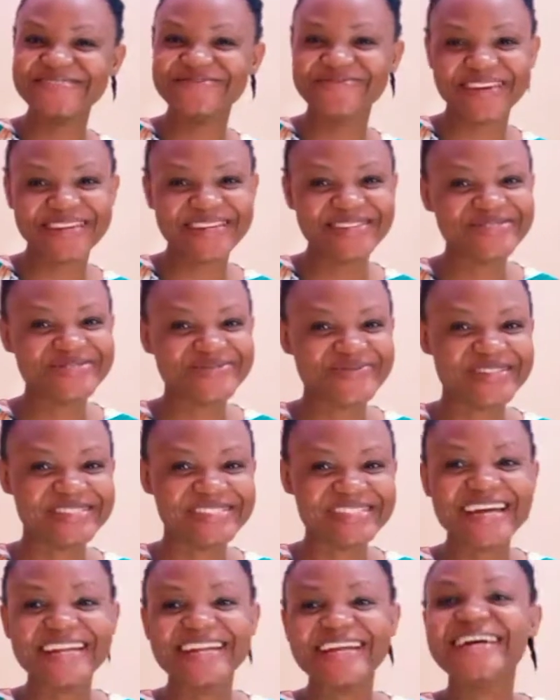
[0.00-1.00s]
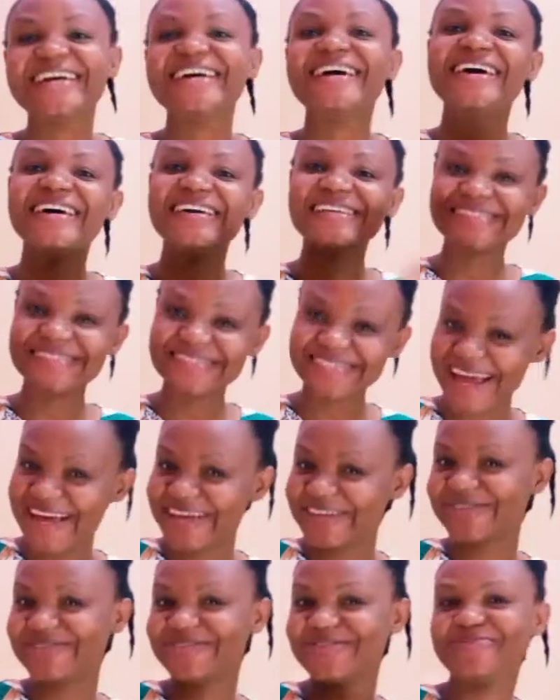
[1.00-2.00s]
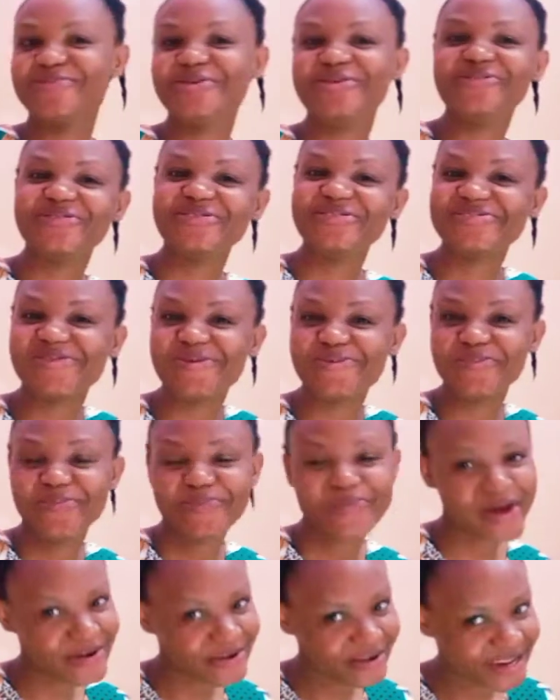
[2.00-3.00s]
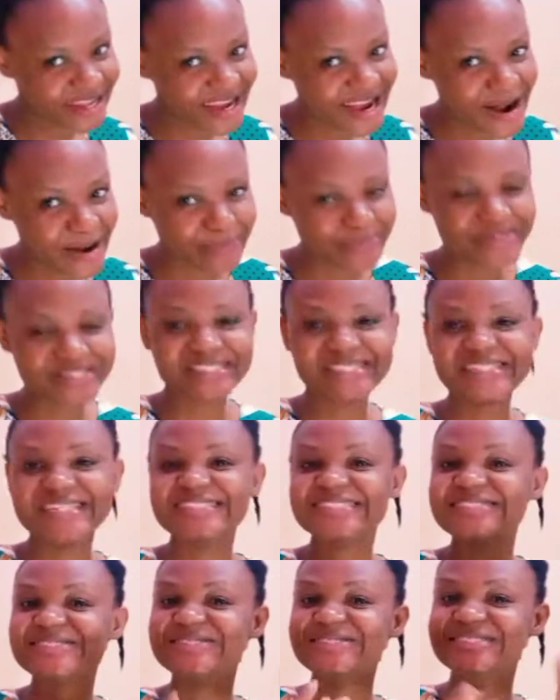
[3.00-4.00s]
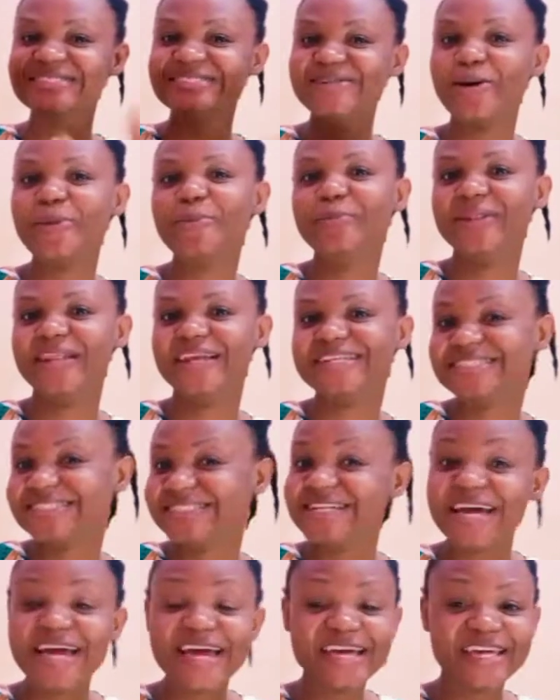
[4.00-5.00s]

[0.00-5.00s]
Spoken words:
If you're new to my channel, thank you so much for stopping by. I appreciate it. God bless you.